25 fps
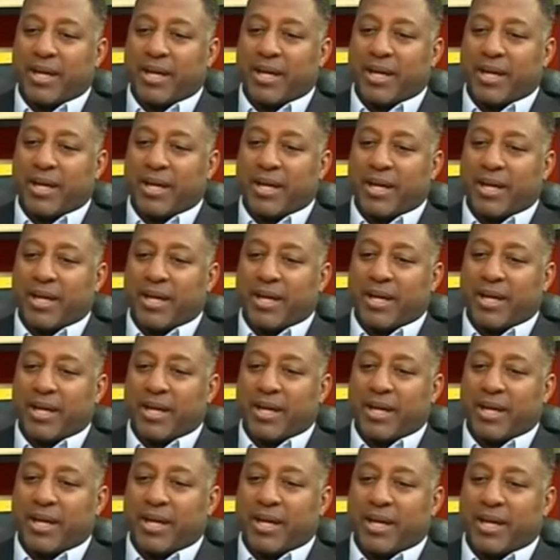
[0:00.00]

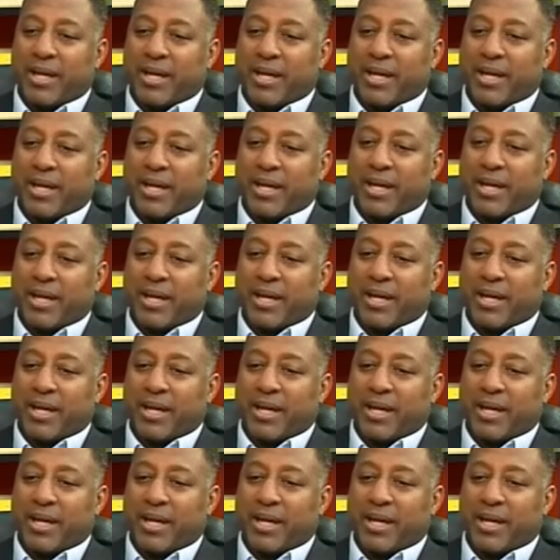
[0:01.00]

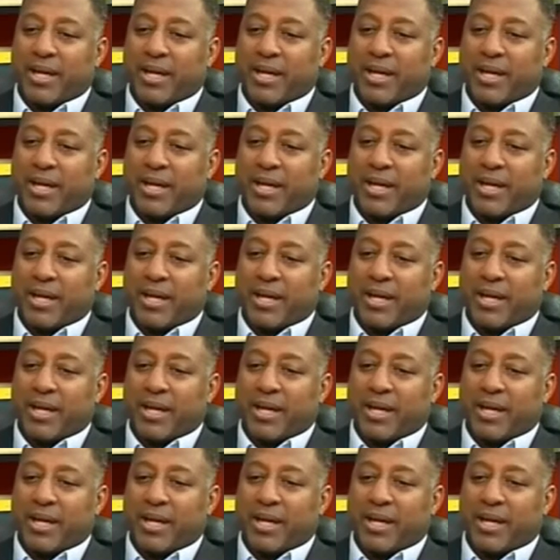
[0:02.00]

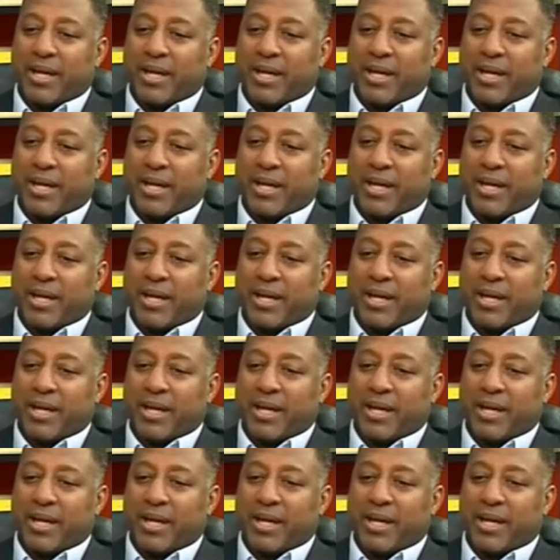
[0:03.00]
This person isn't speaking.